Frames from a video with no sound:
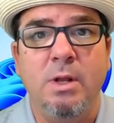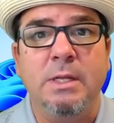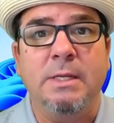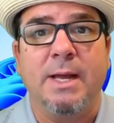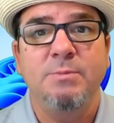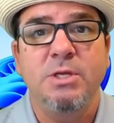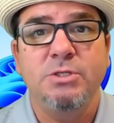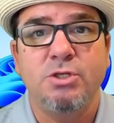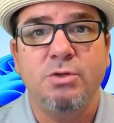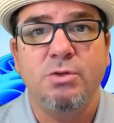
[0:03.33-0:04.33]
I'm going to show
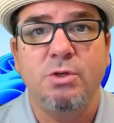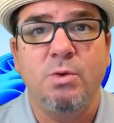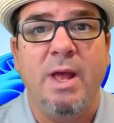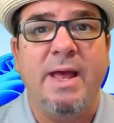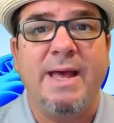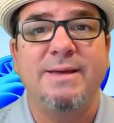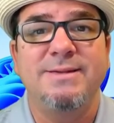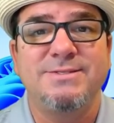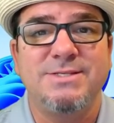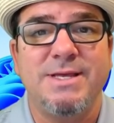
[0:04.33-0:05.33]
you how to
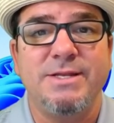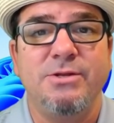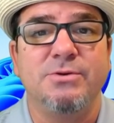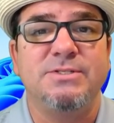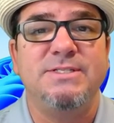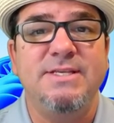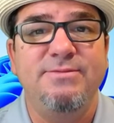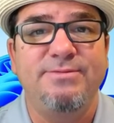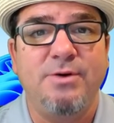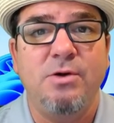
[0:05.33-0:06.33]
set your
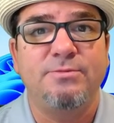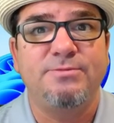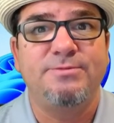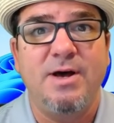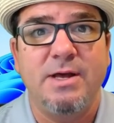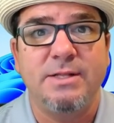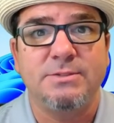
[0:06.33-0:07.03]
default font